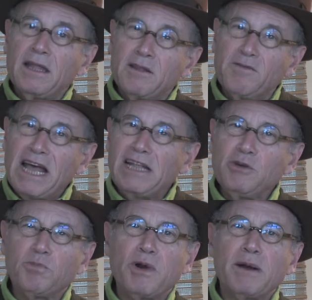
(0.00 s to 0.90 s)
The
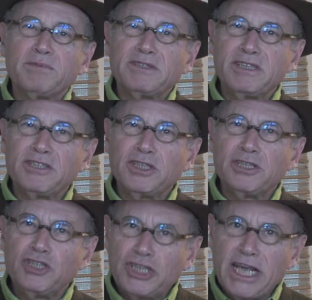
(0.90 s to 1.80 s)
value
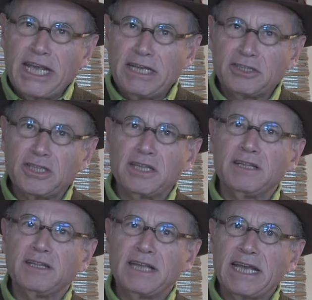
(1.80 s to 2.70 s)
proposition changed in
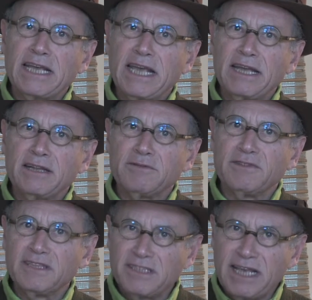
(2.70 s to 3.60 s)
the decade of
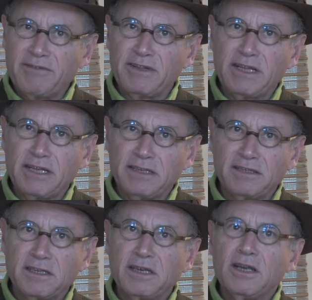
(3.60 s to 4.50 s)
the
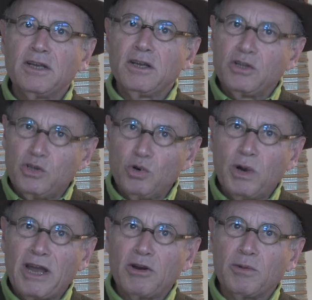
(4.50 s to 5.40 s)
70s. Two
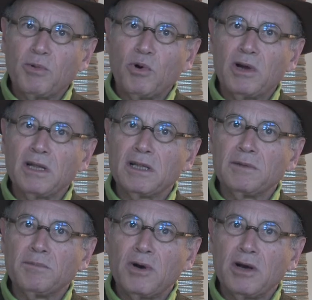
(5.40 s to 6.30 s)
Arab oil
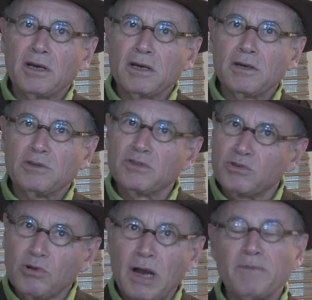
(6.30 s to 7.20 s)
embargoes,
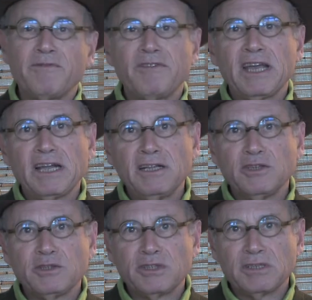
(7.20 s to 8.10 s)
crop
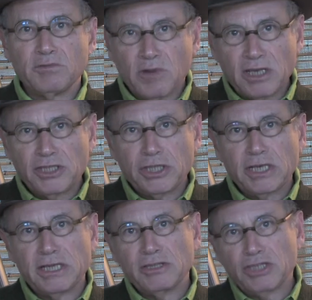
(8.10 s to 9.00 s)
failures in
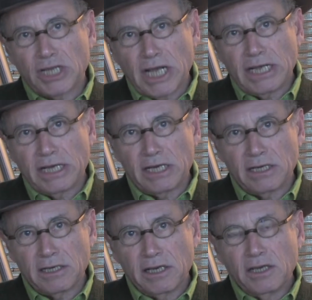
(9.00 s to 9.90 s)
Russia and
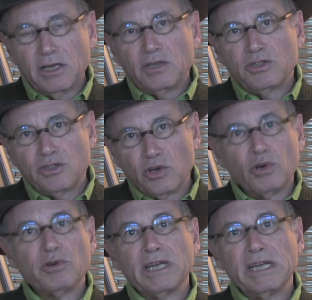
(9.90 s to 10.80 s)
China,
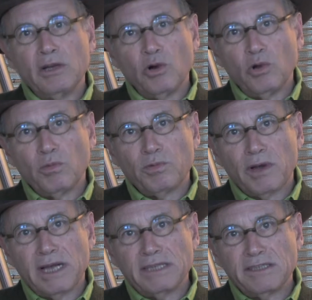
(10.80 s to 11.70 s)
soaring gold
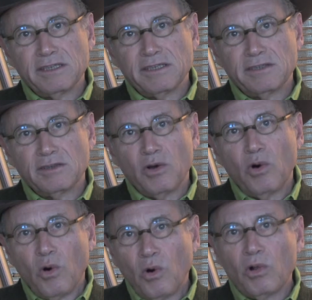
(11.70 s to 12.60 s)
prices,
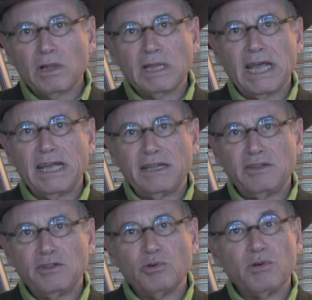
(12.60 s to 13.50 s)
all
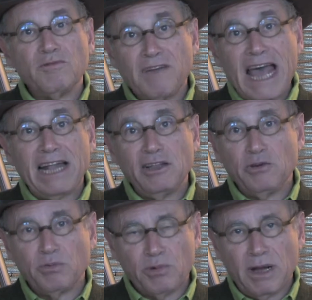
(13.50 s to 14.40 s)
led to a
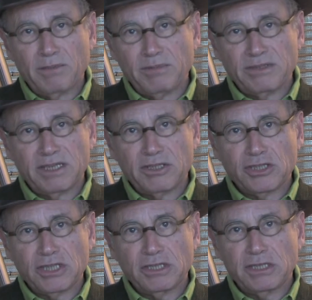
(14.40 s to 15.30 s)
value
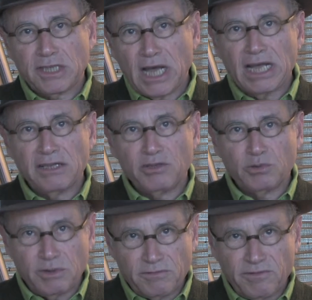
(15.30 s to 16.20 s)
proposition tied
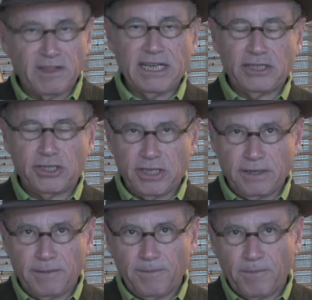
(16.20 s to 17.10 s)
to inflation.
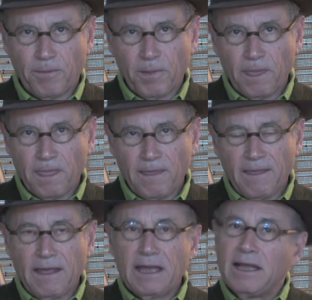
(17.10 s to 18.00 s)

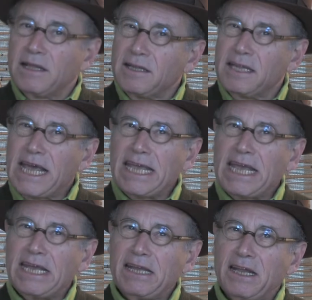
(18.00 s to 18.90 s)
The
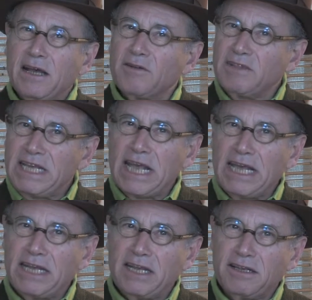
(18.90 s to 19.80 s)
decade of the
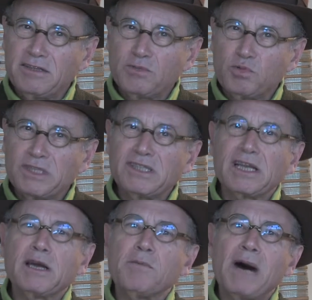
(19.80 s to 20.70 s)
80s was the
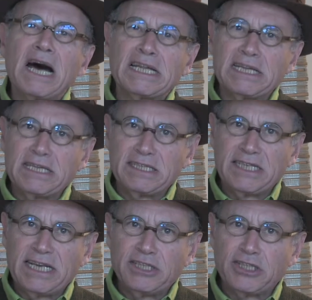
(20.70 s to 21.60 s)

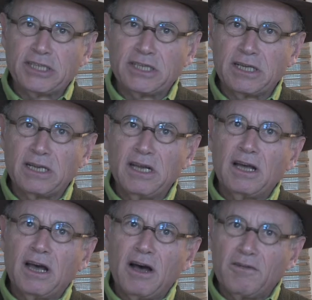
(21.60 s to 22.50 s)
commoditization
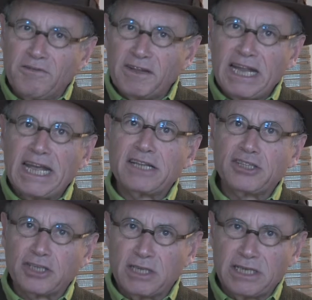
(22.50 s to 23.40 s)
of
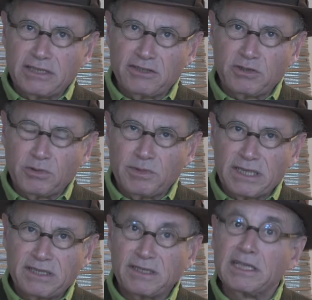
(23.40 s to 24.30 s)
financial
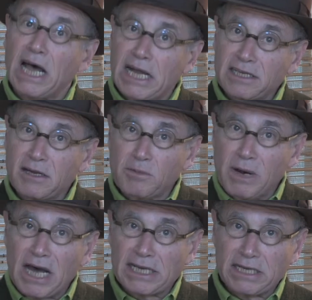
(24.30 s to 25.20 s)
instruments, not
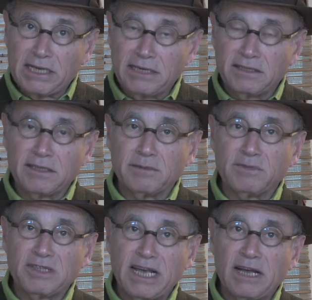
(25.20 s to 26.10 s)
commodities
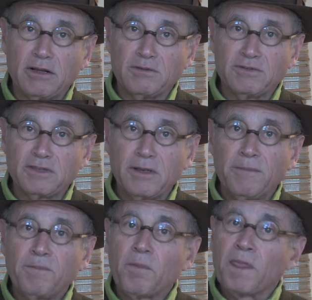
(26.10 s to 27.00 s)
themselves.
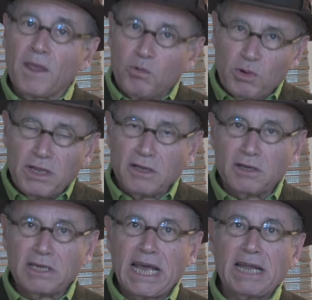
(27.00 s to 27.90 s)
We
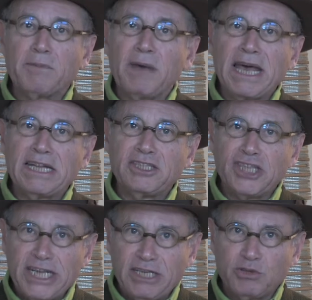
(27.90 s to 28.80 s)
learned how to manage
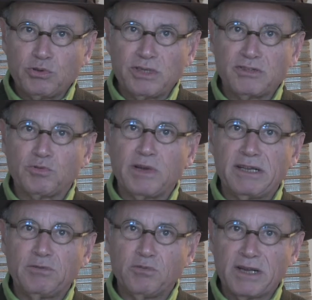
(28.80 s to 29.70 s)
interest
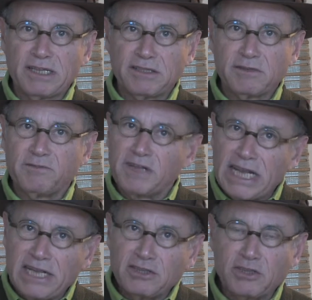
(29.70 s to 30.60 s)
rate risk.
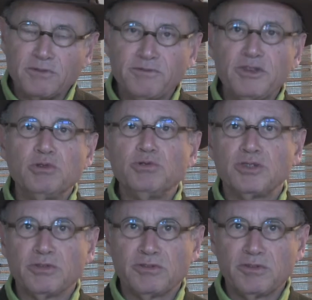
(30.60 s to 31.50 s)
Financial
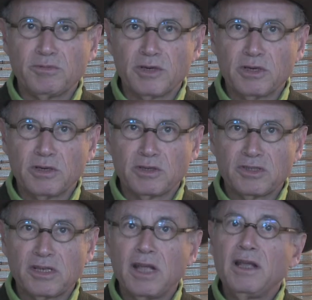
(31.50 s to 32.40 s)
futures
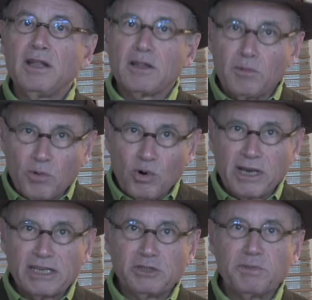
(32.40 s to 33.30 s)
emerged. The
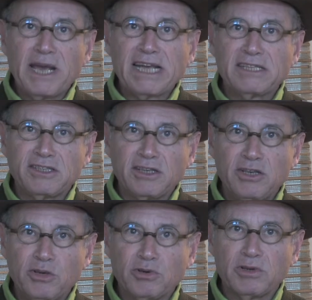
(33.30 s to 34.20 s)
mortgage-backed
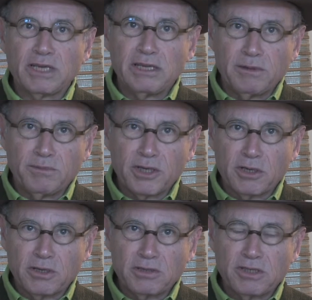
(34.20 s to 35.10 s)
security
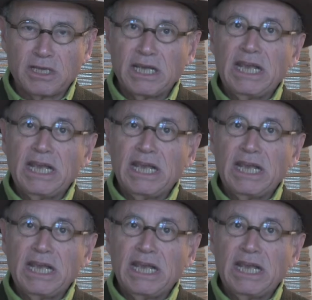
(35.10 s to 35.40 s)
emerged.